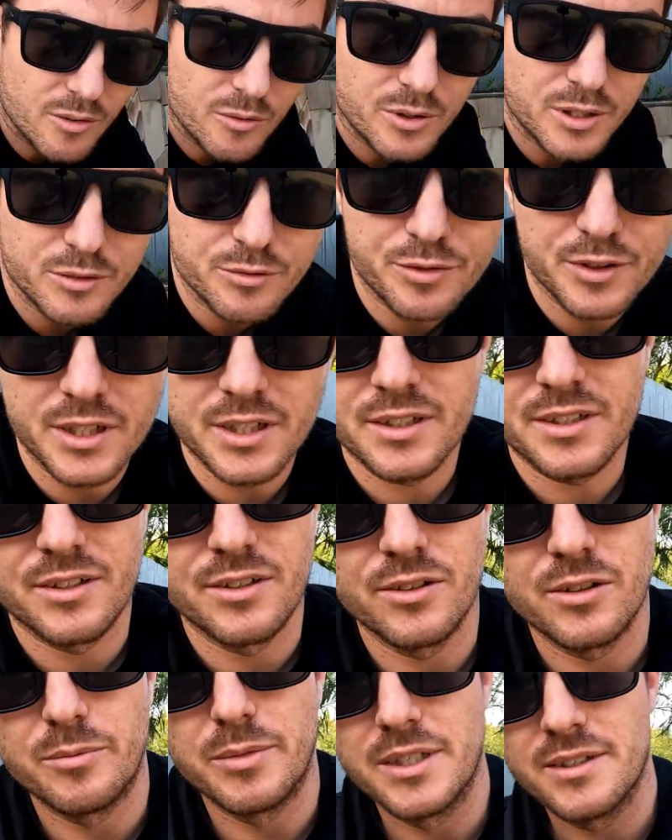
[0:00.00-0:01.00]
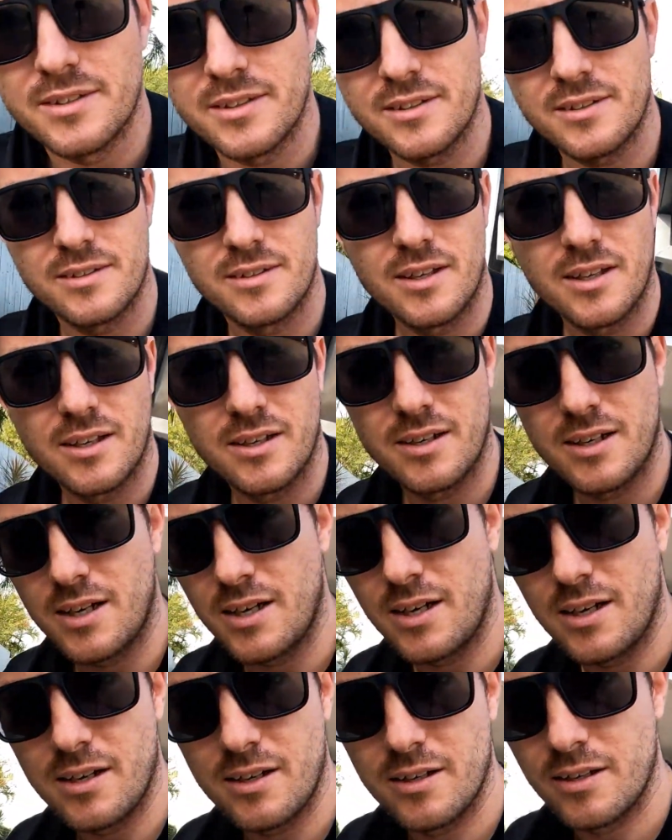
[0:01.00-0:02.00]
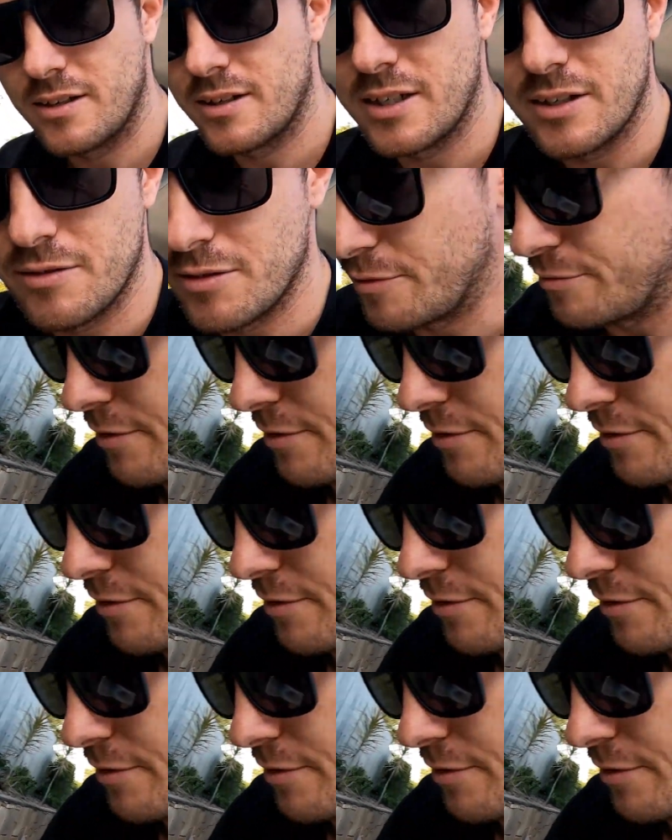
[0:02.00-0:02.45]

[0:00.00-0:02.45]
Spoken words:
When you finish, do your business, then give it